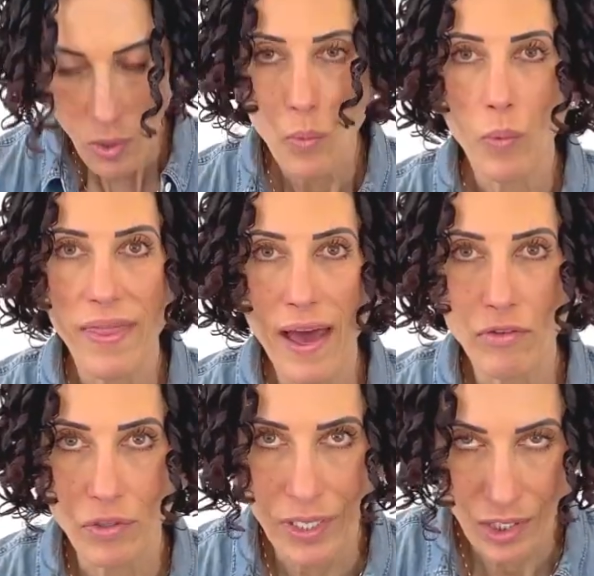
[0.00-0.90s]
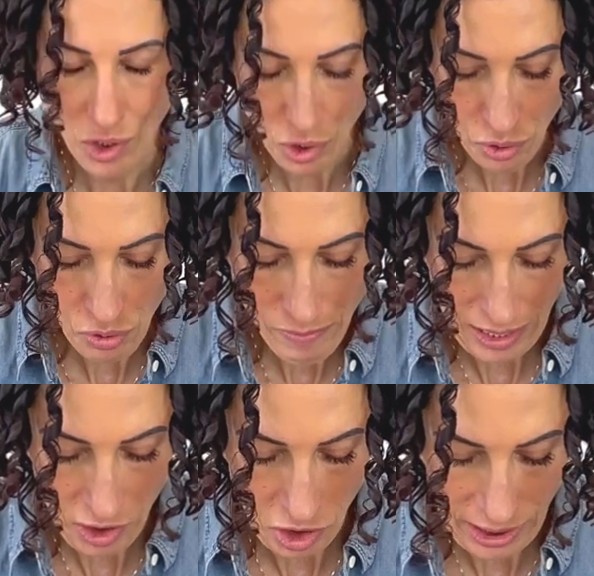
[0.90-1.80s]
without doing too
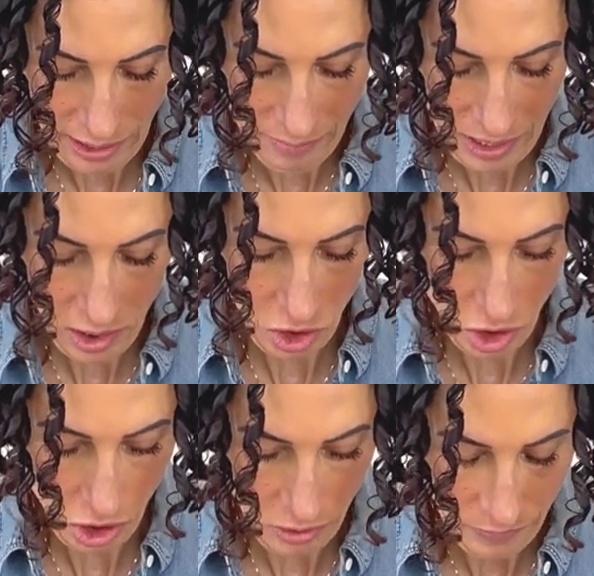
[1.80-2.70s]
much damage.